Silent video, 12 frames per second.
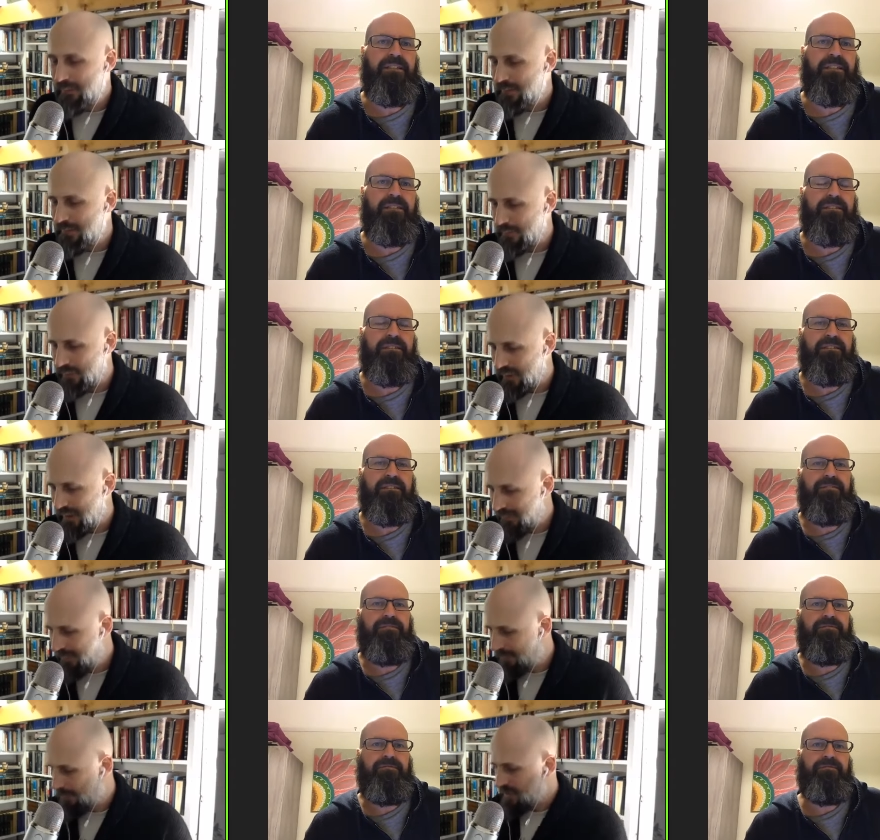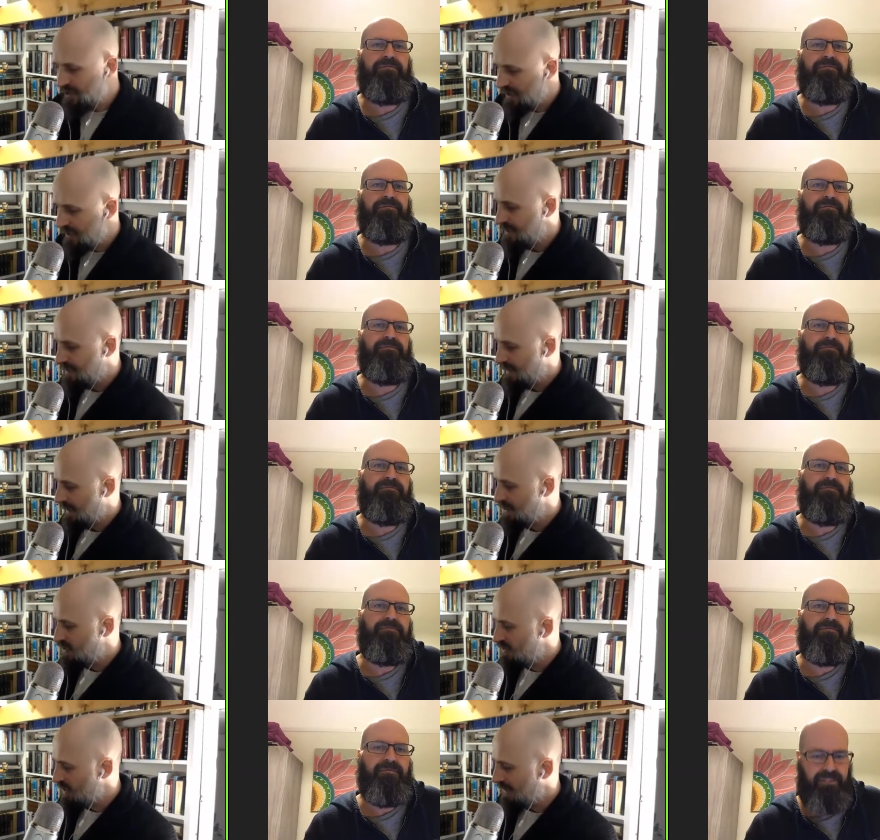Speaker 1: if even if we just
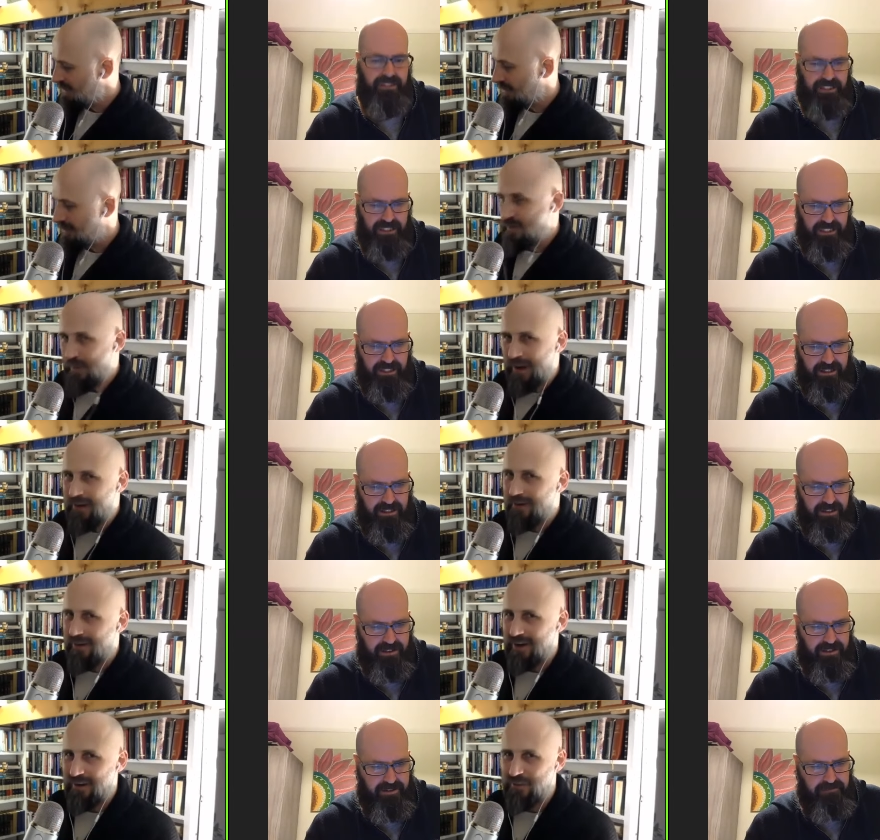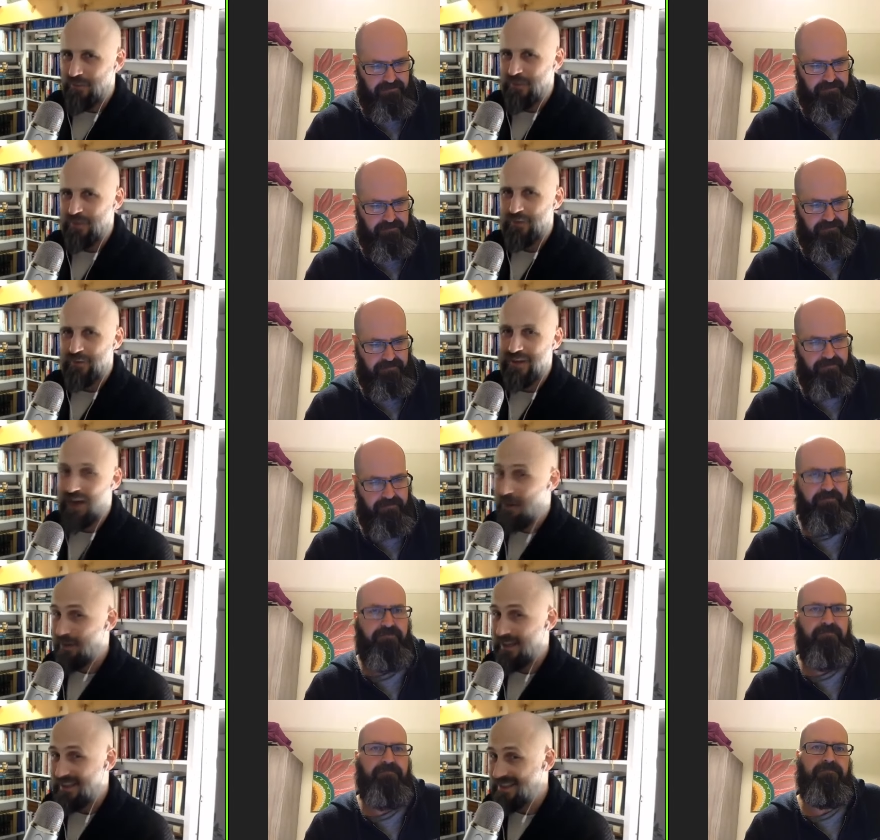extract those paragraphs from his 50
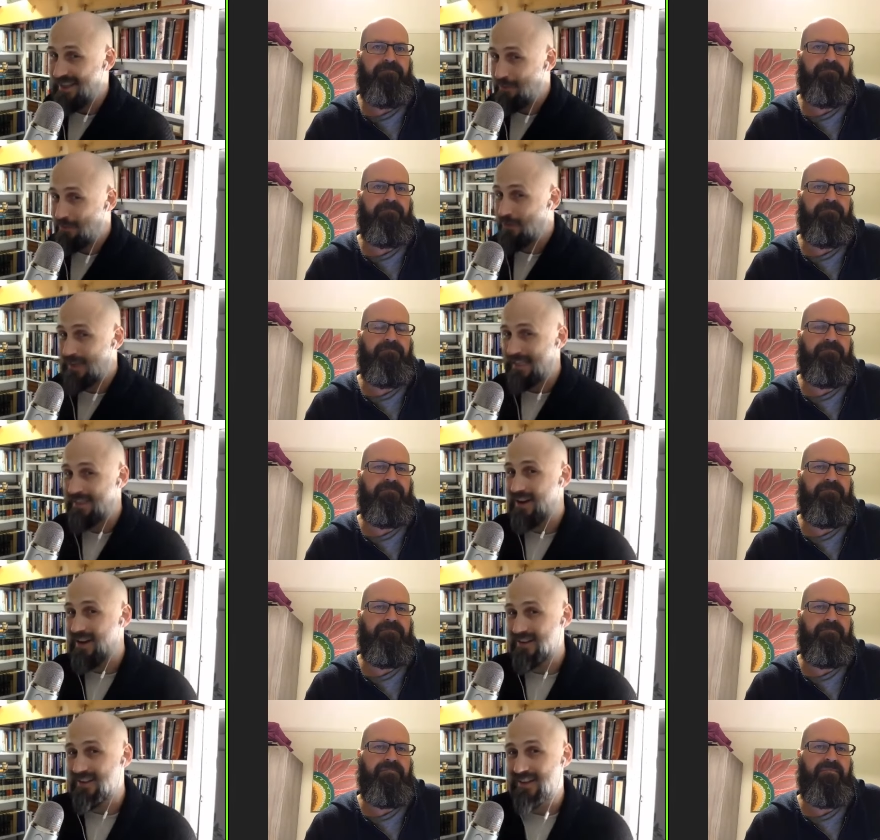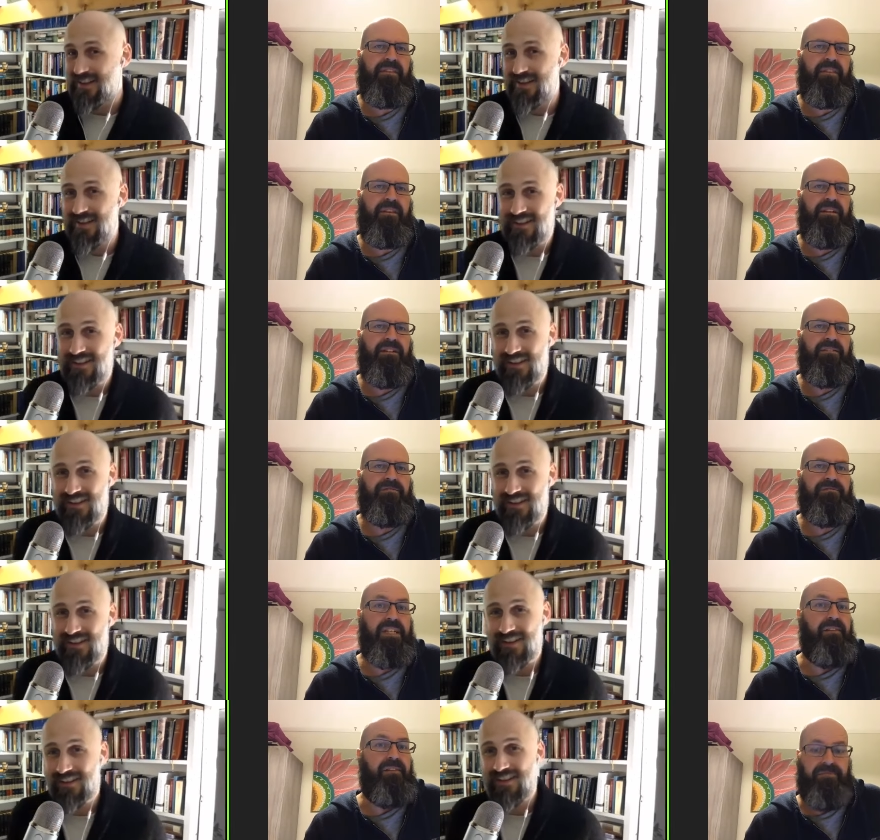homilies they're pretty darn good
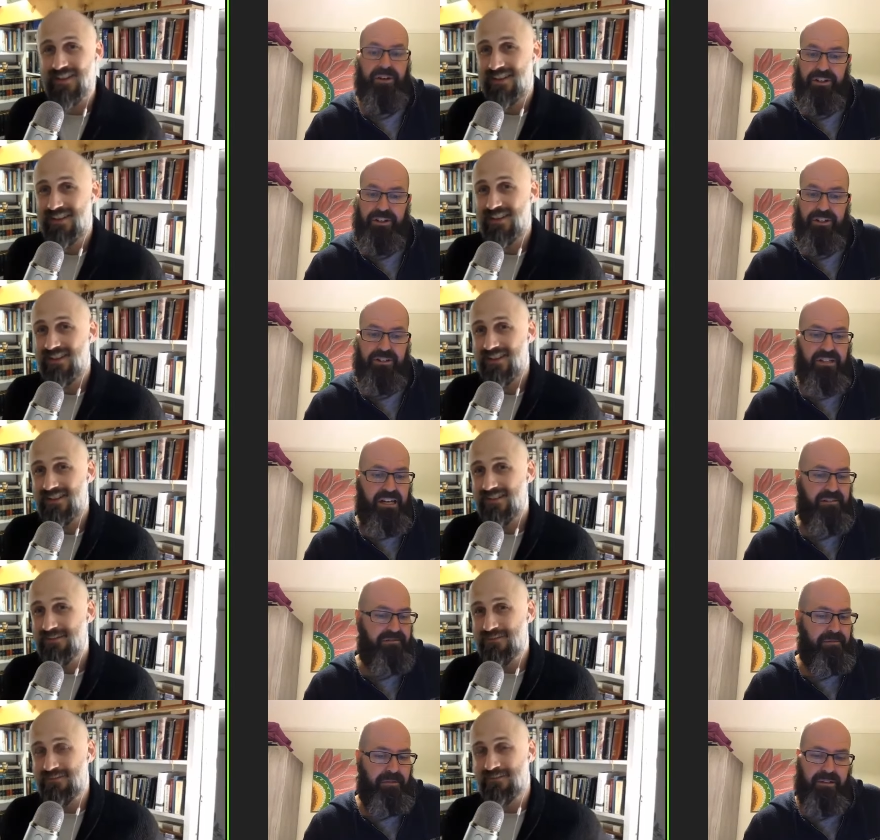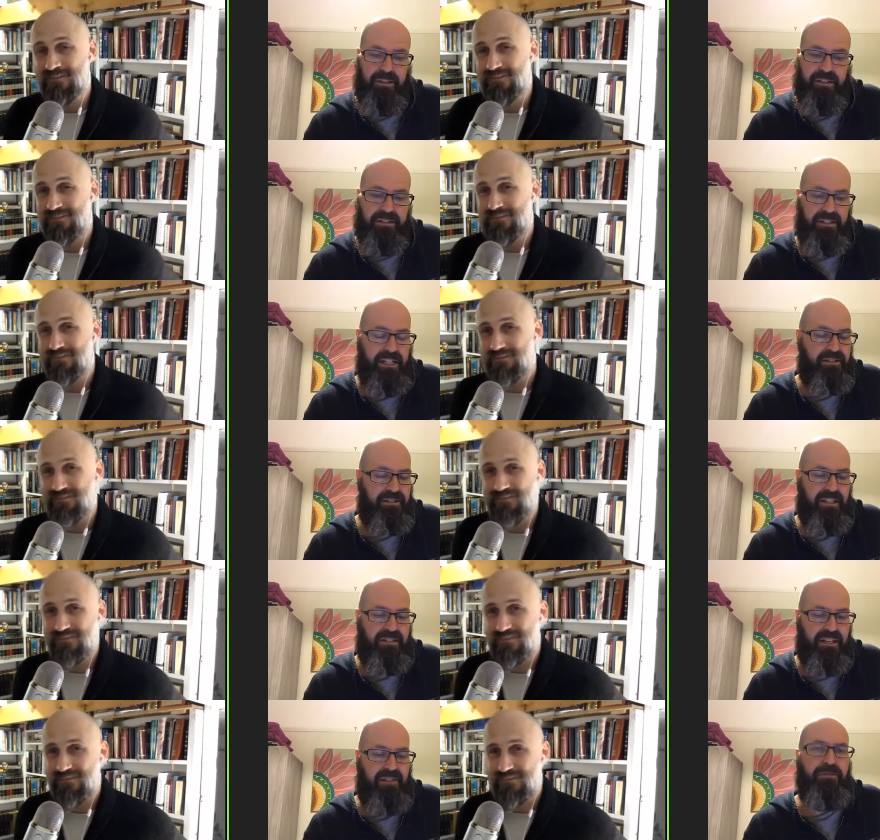
Speaker 2: yeah, very good stuff. I hmm. mean, that's
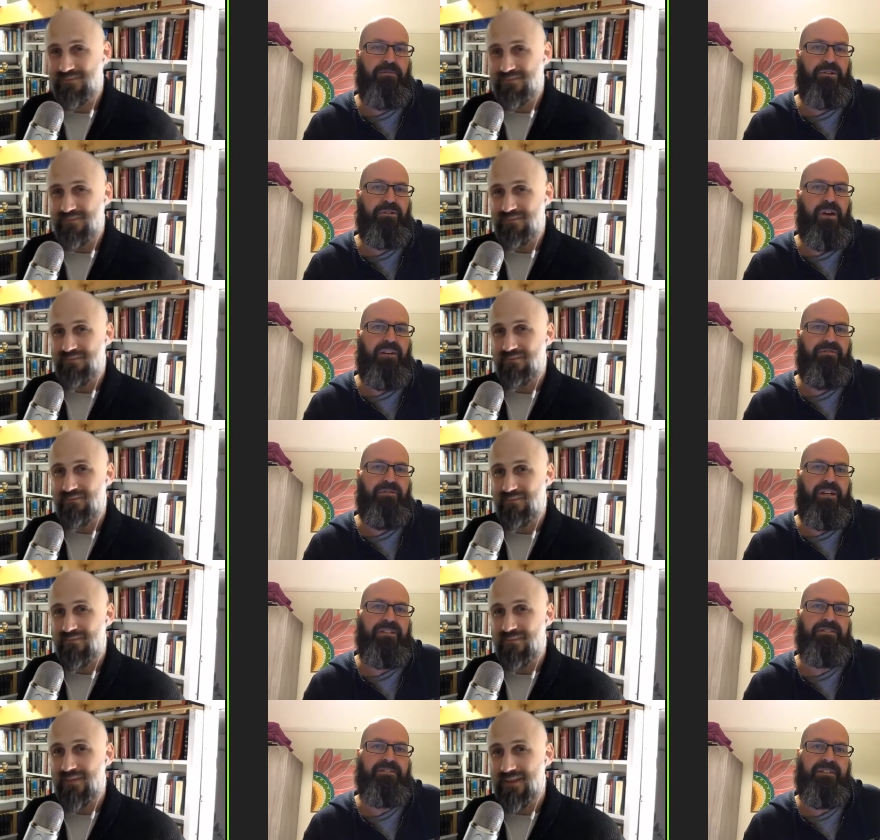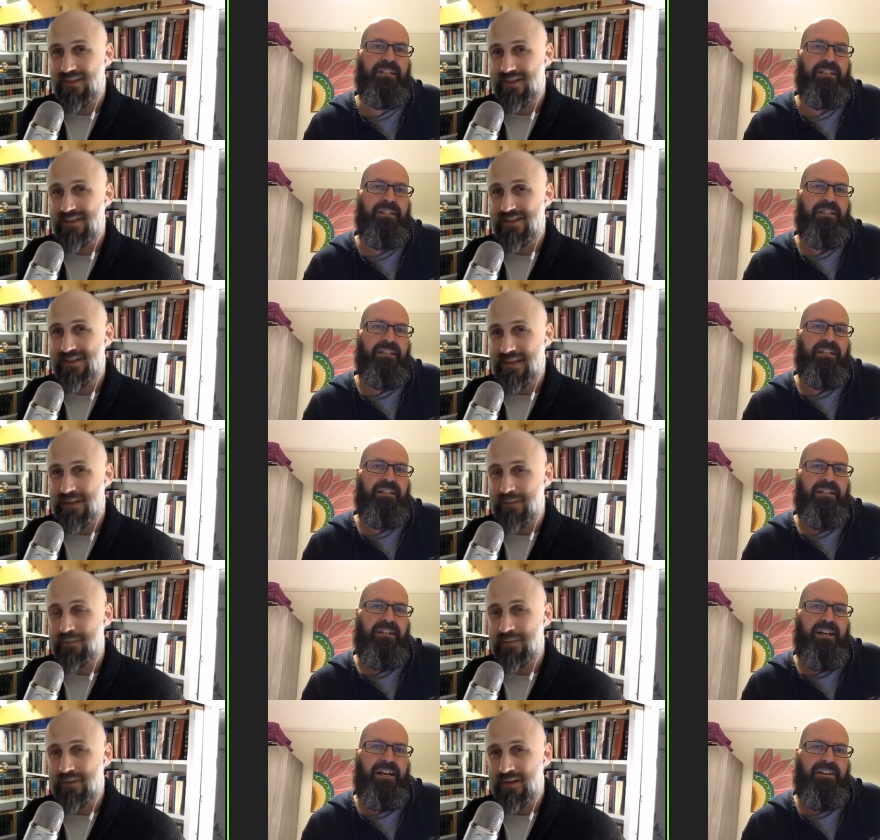that's comfortable ground for us. Yeah.
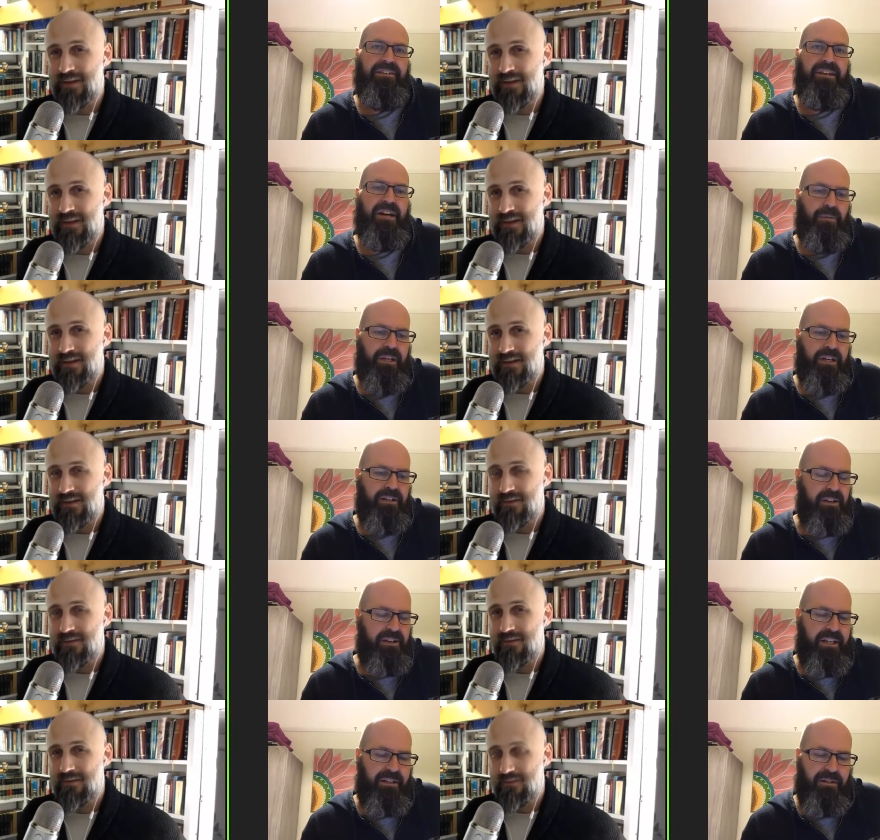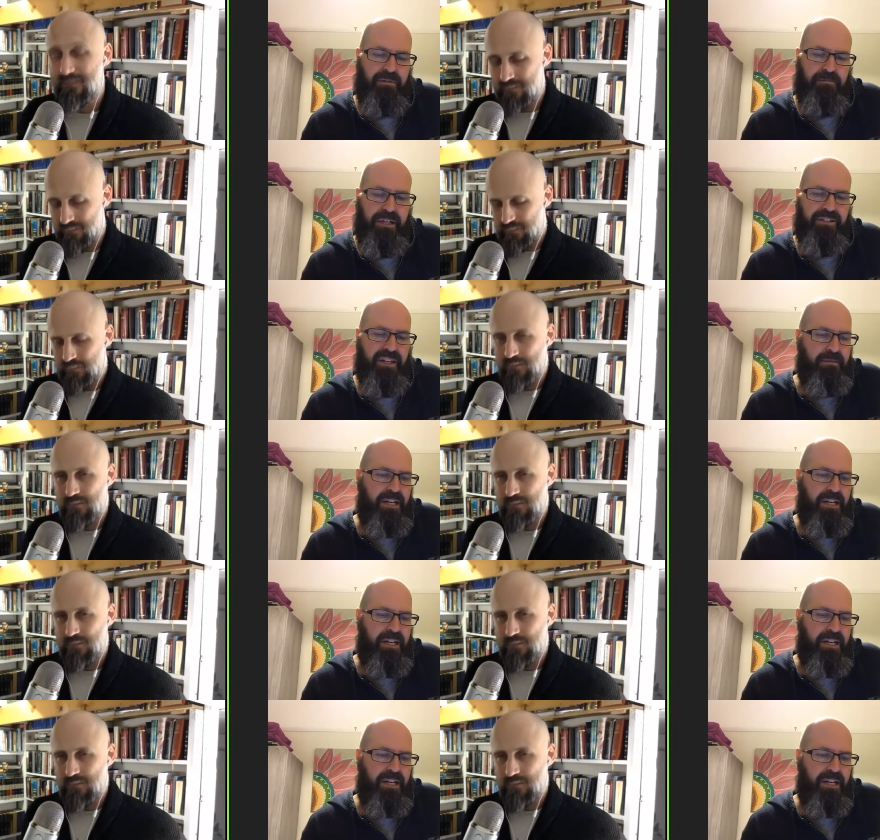And uh, we, you know, the the big thing